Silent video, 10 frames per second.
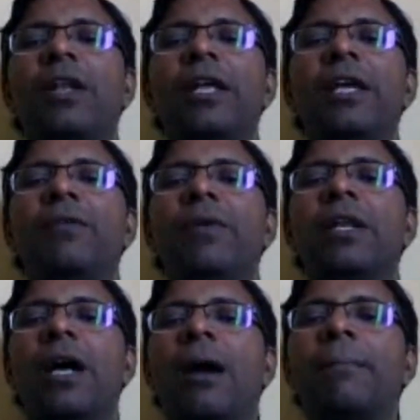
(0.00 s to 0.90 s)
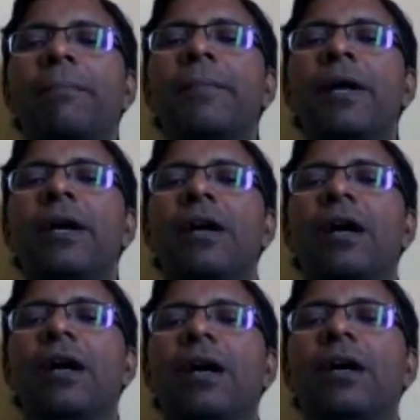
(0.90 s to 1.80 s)
to you with
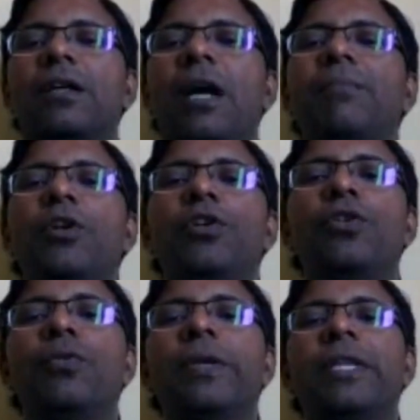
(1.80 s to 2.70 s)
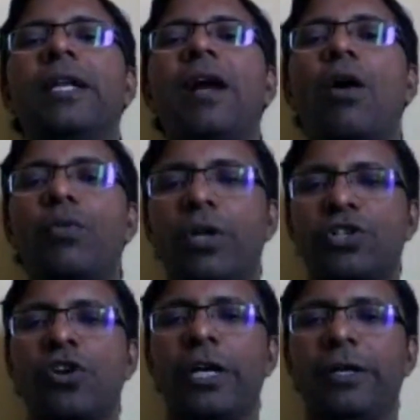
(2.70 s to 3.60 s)
an outer join, right? So
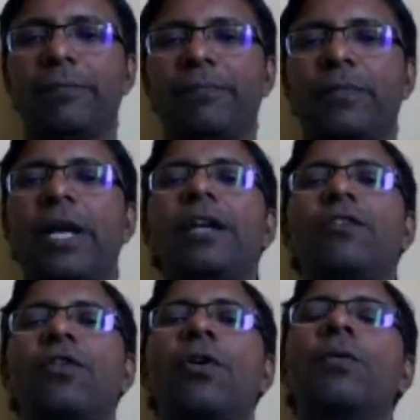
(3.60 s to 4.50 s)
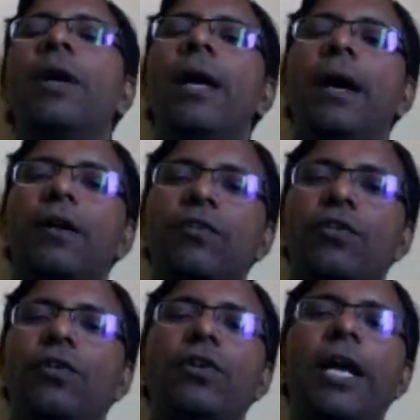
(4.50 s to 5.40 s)
you try to explore
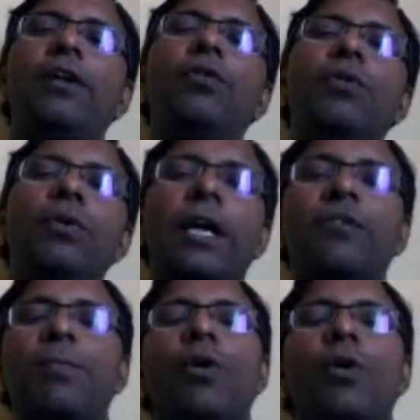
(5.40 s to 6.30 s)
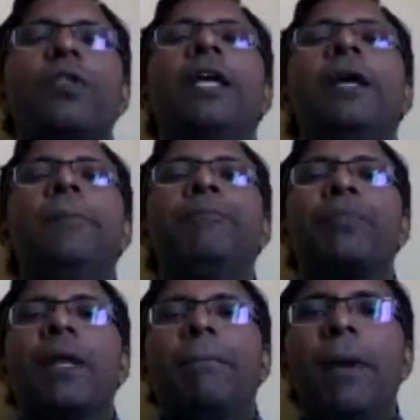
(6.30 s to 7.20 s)
the merge function. In
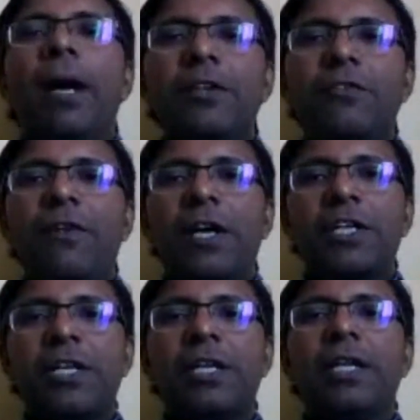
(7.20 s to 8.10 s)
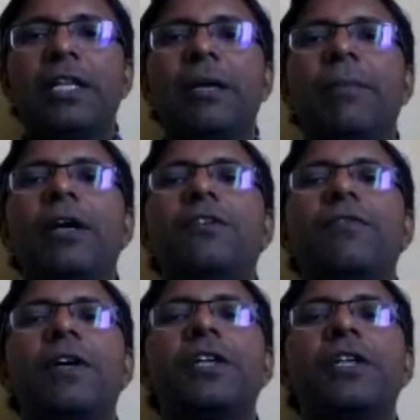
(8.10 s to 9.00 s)
the merge function, you have the
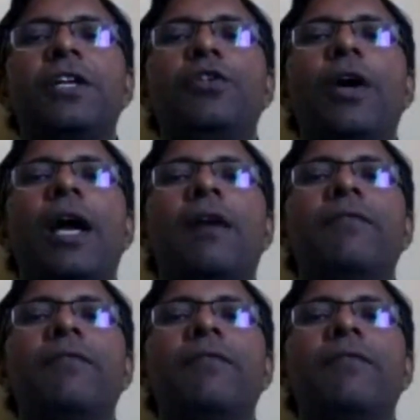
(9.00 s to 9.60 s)
by